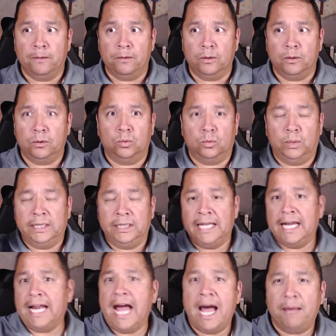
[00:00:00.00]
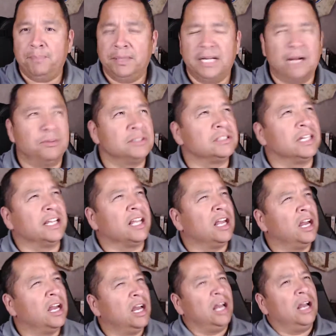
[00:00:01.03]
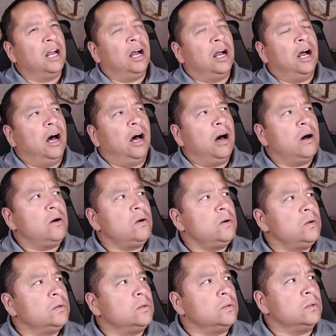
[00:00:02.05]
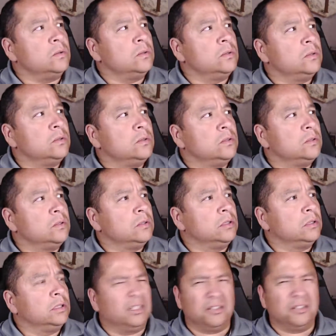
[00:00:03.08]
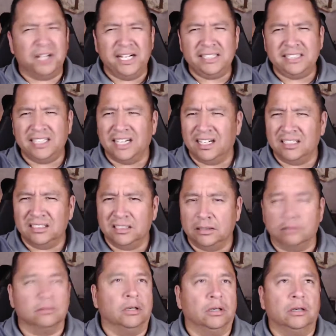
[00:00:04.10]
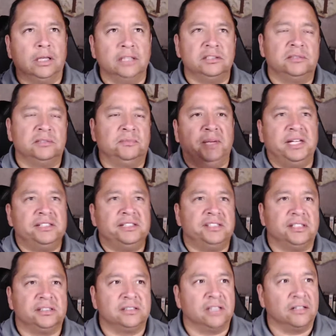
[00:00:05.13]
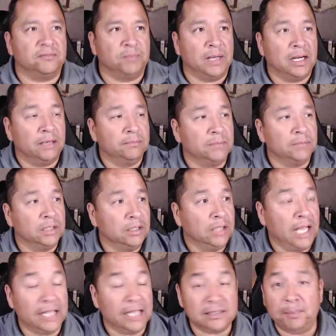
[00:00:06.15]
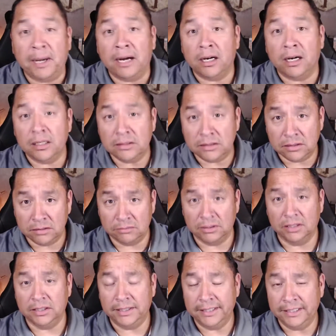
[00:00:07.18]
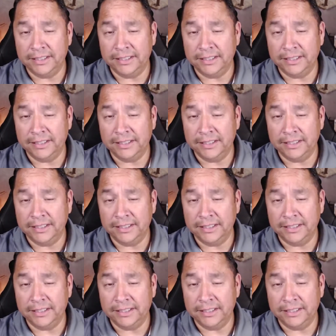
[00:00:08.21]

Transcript: when that happened, I was like, oh, crazy, huh? Oh, that's basic stuff, Bob. As a parent, really?